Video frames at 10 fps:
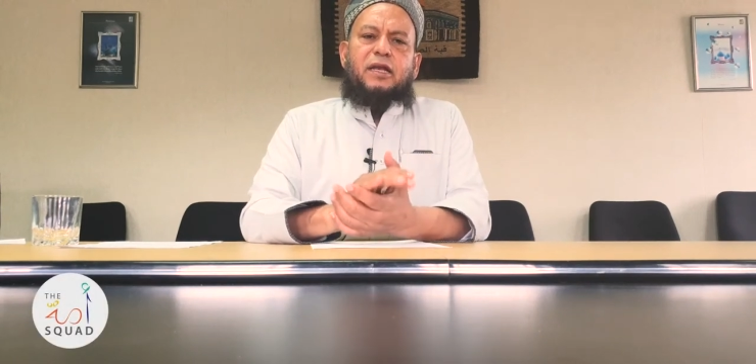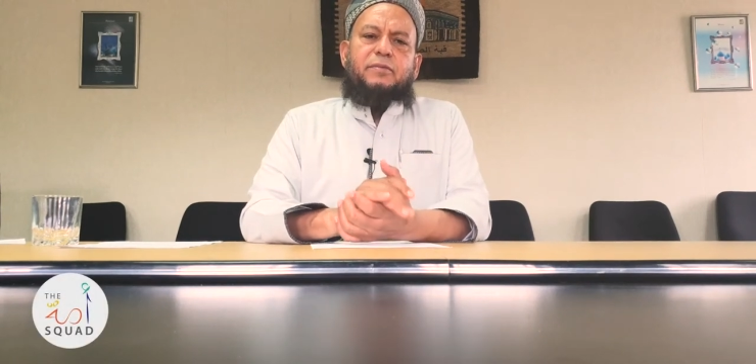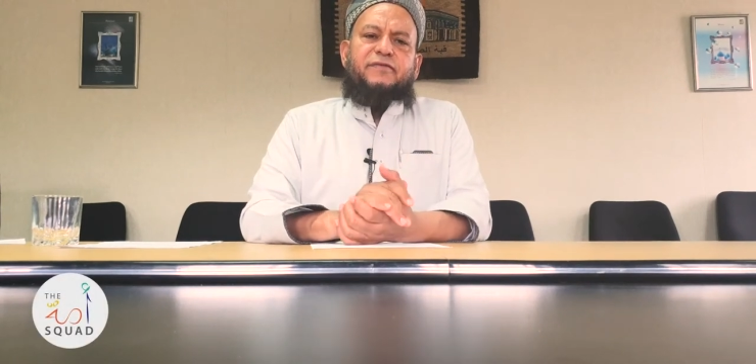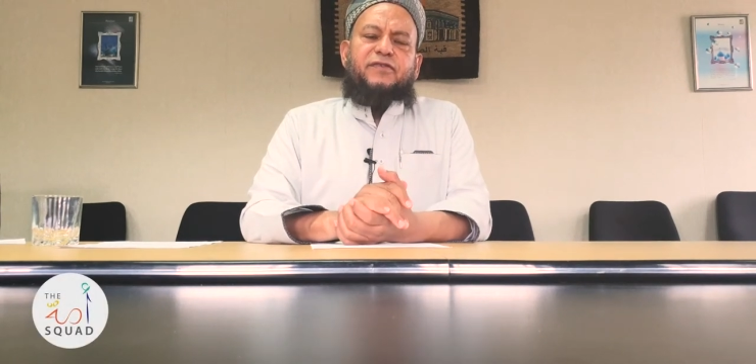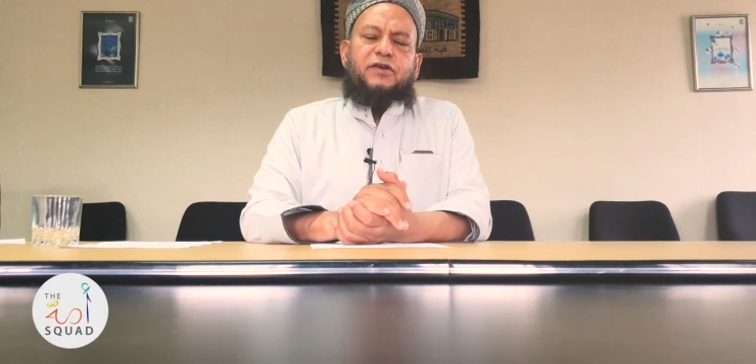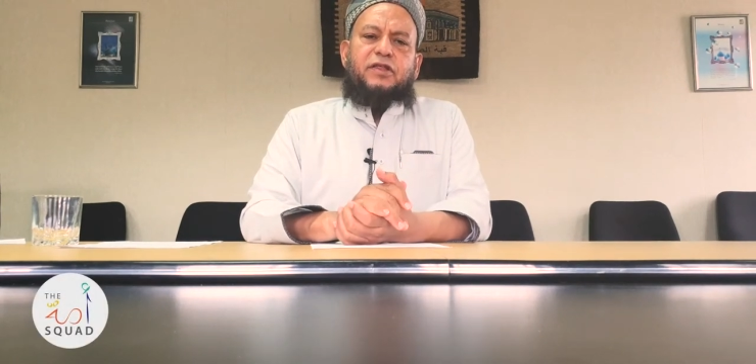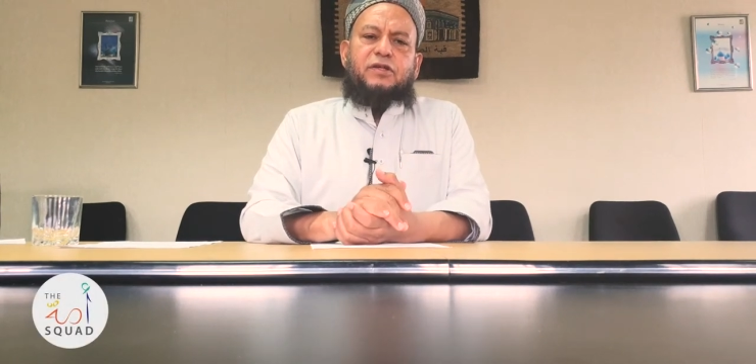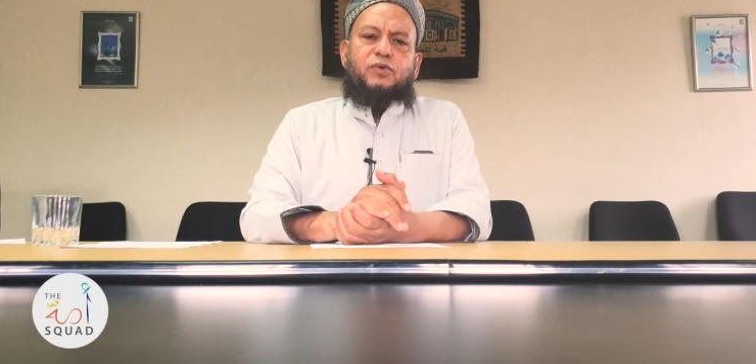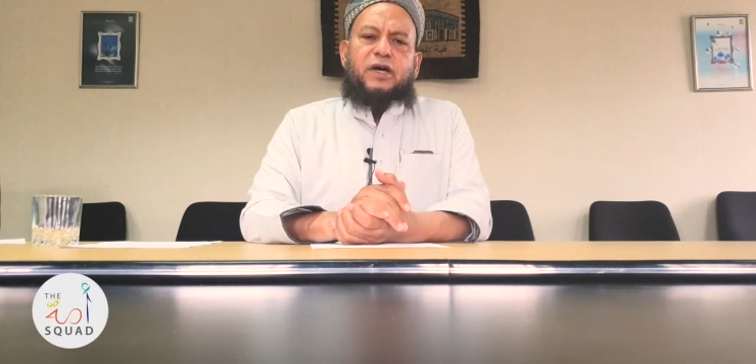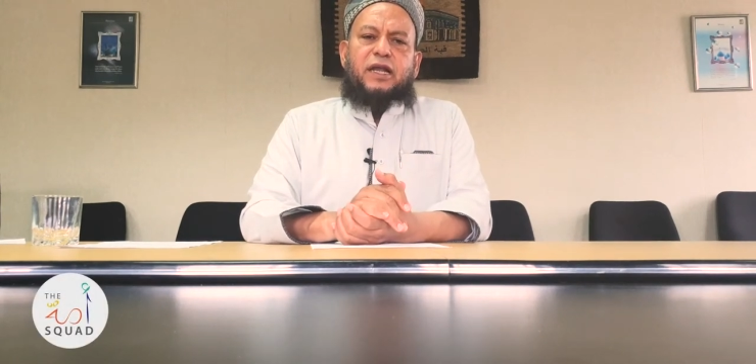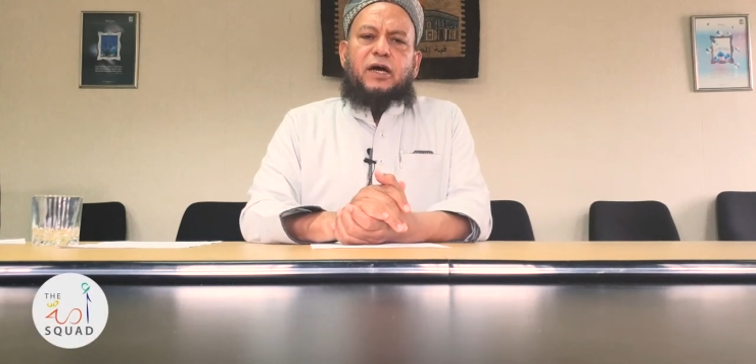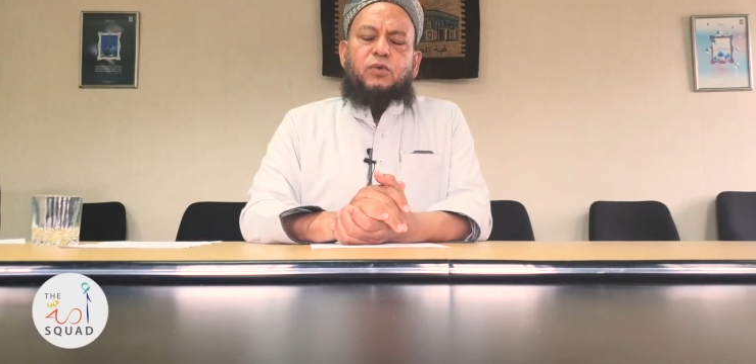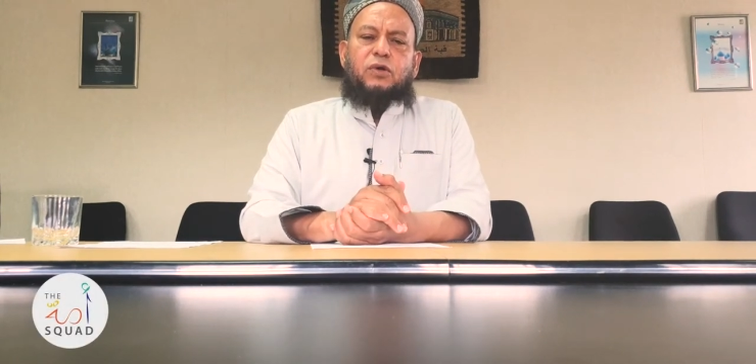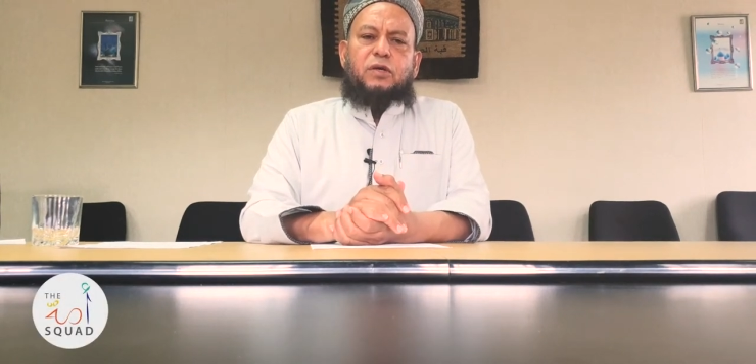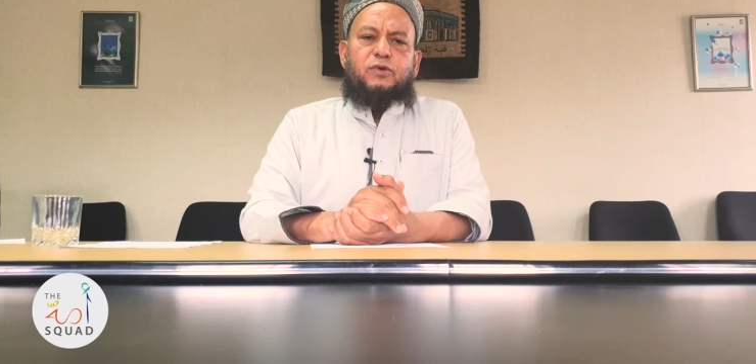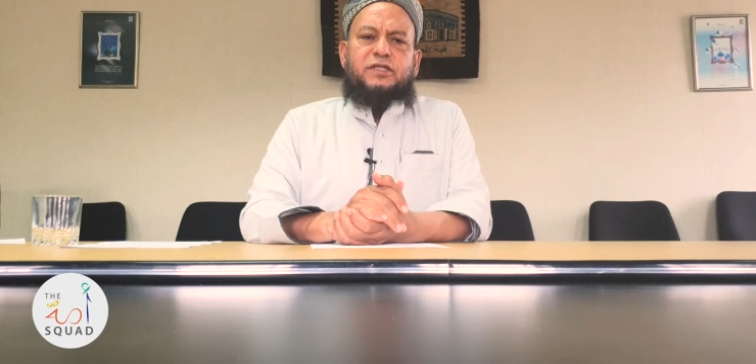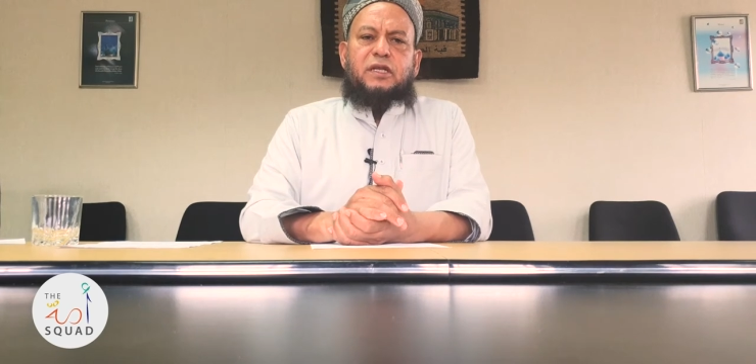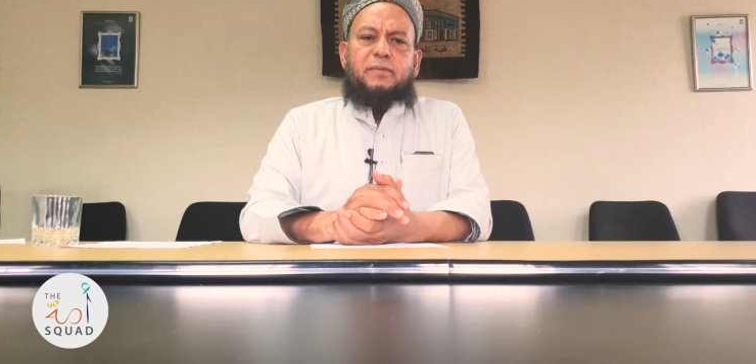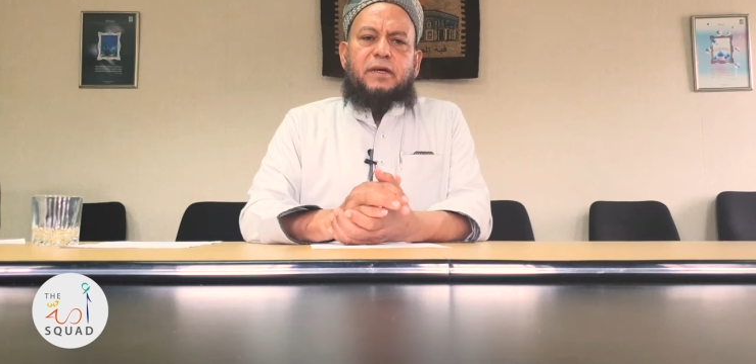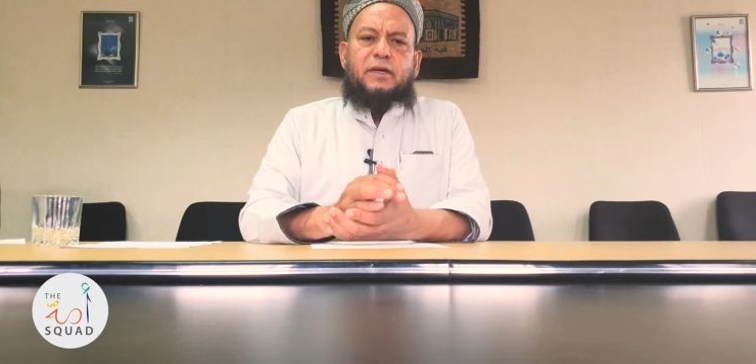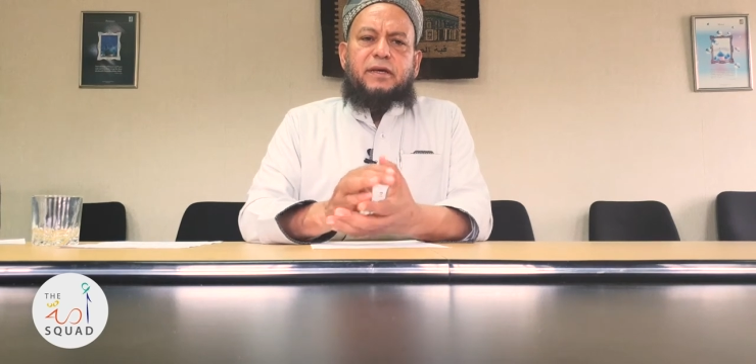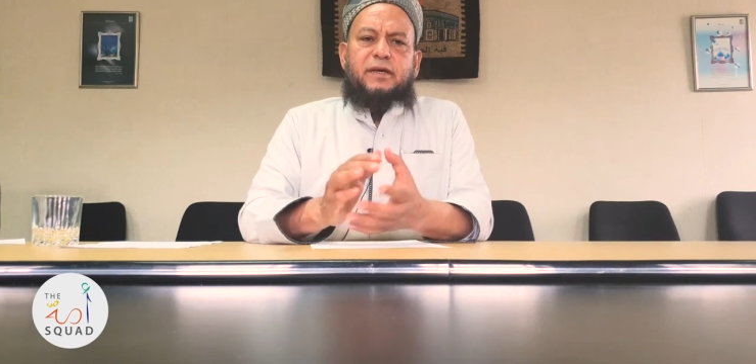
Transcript: ilmi faridatun ala kulli muslim,